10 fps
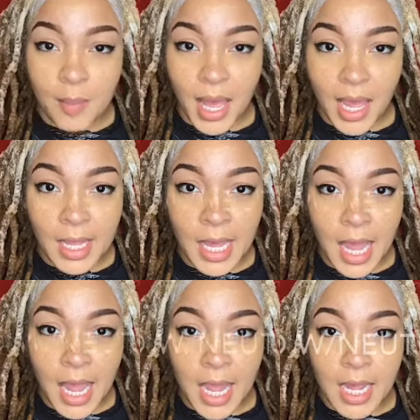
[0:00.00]
back
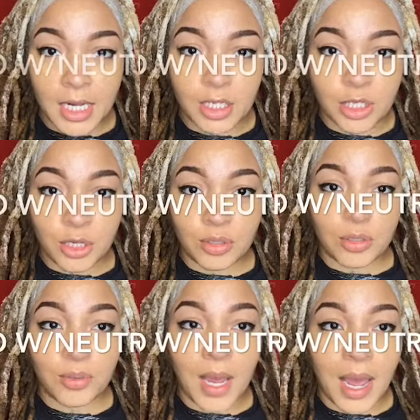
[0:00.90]
and show
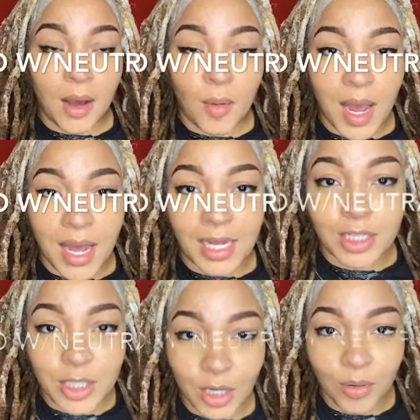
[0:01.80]
you how I
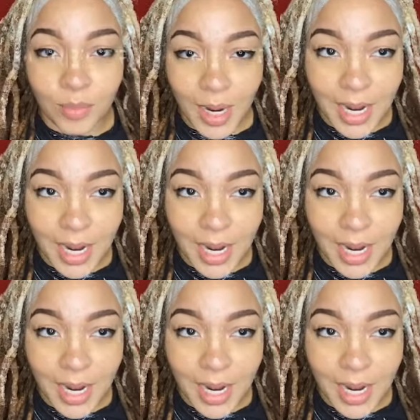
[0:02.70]
tone my